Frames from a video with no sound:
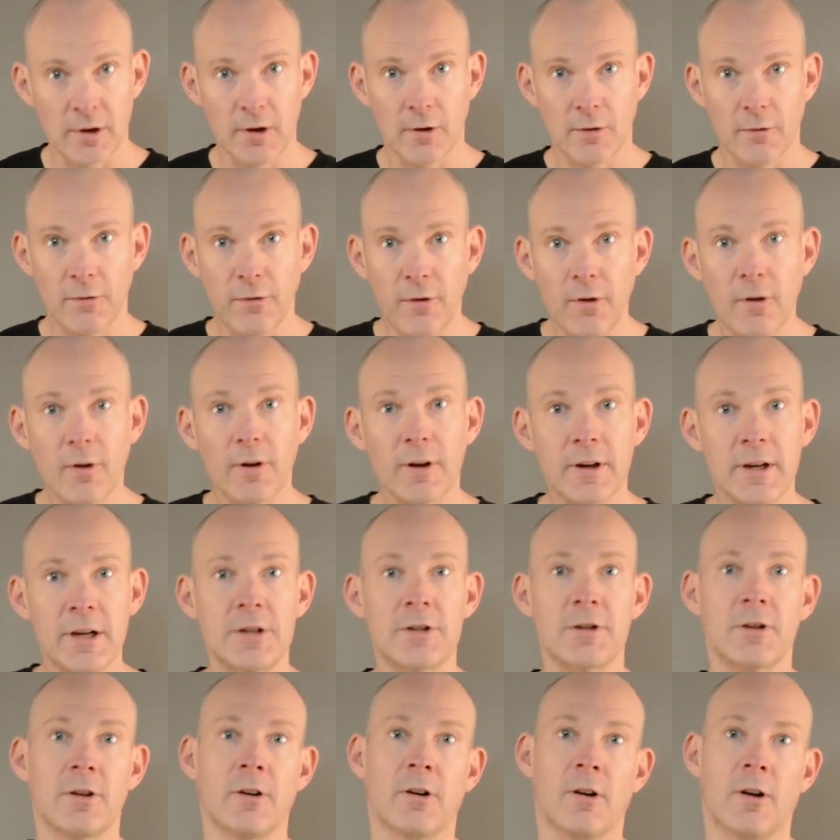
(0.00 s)
for
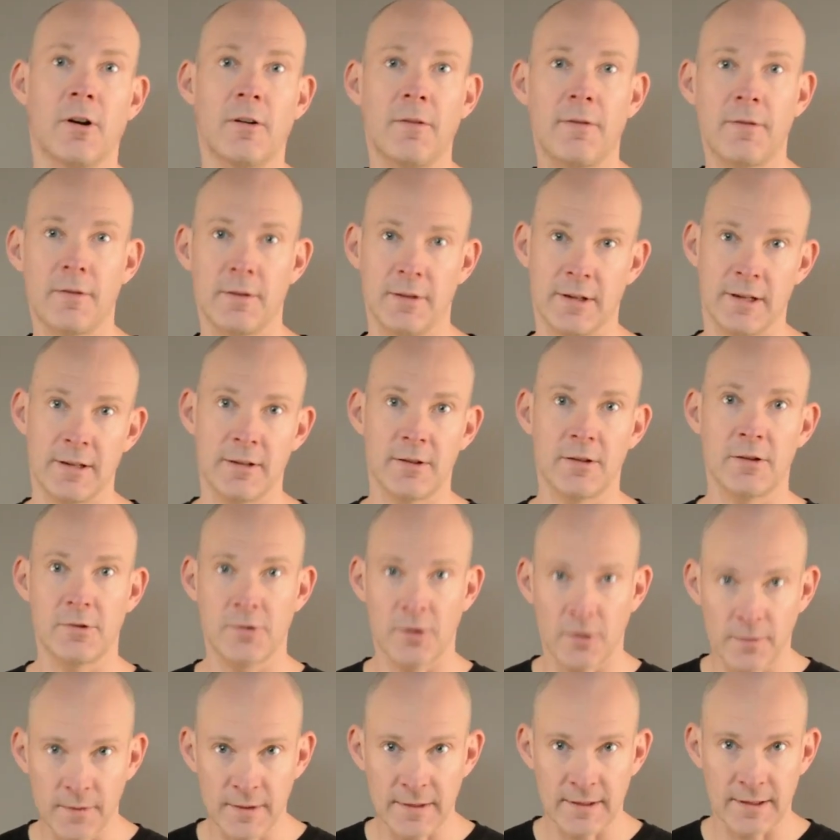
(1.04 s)
each of these
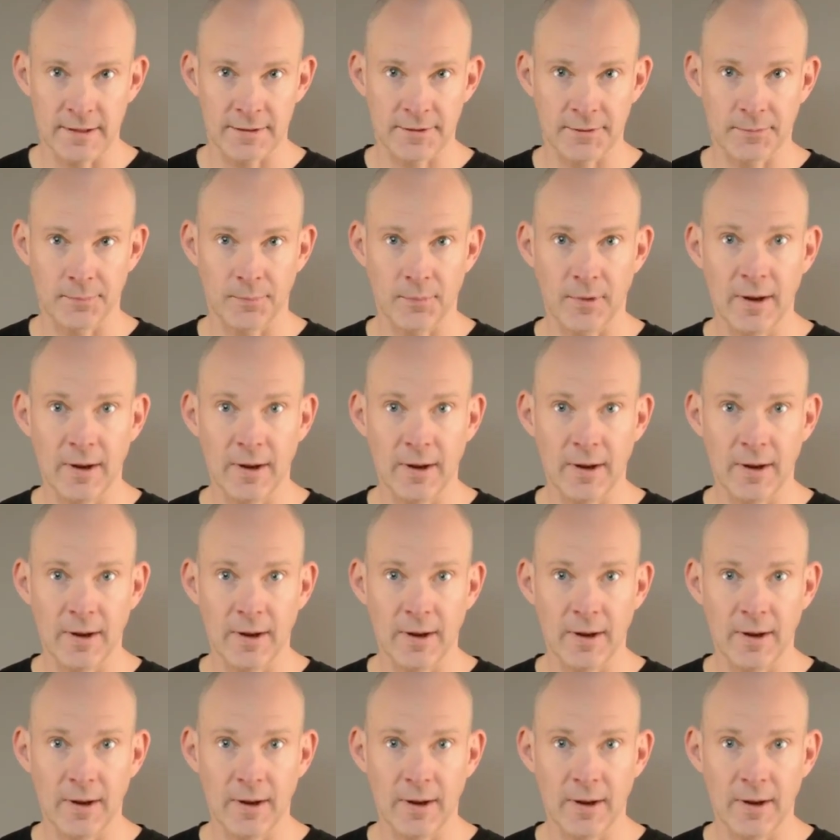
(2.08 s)
services.